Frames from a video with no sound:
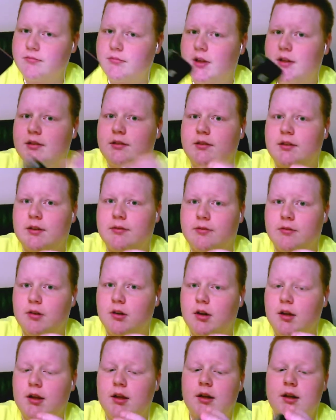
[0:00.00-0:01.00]
it's different.
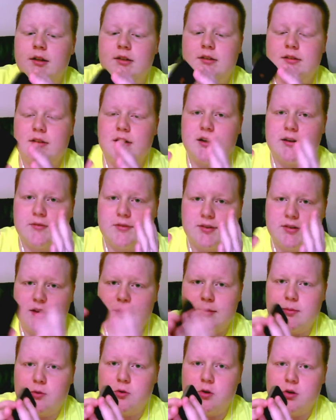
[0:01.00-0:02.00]
It does not have the
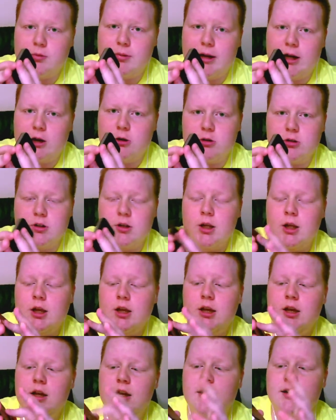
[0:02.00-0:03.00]
same core power.
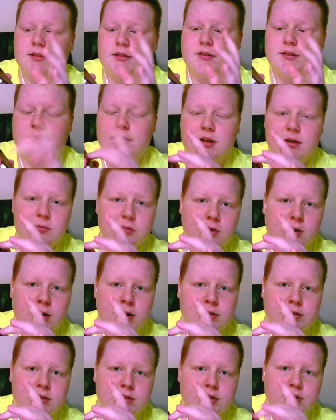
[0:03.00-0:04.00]
It has the same
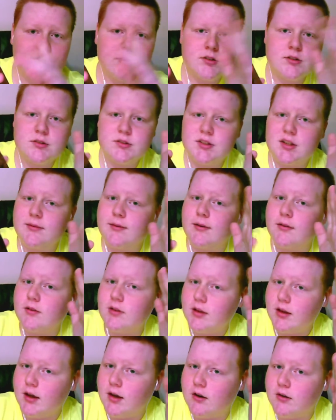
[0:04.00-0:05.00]
processor, same
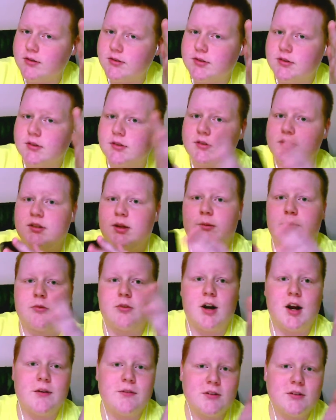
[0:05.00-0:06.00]
everything else, same
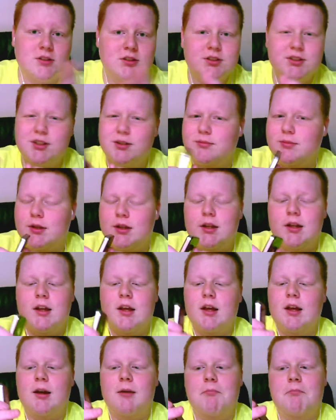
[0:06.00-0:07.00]
graphics chip,
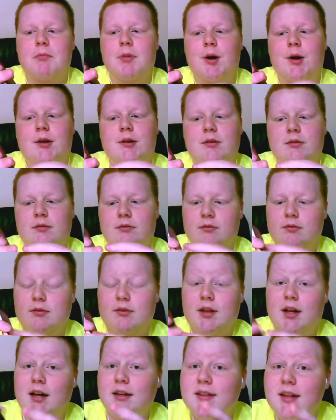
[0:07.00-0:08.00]
but
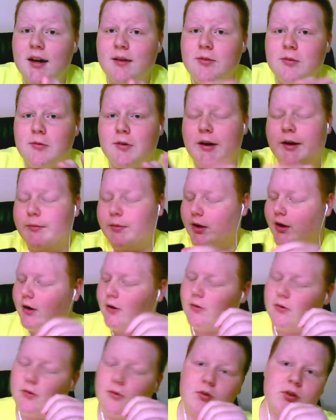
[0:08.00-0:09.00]
has half the RAM.
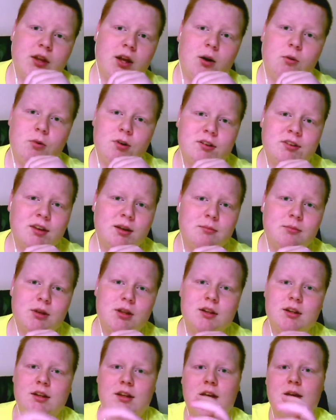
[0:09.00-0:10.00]
Well, now, what does that
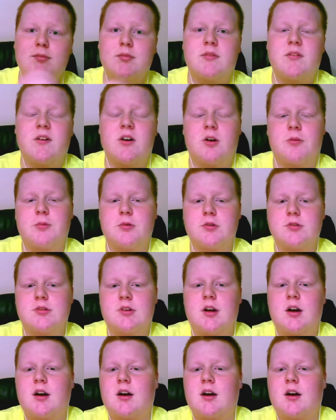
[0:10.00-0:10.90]
mean to game developers?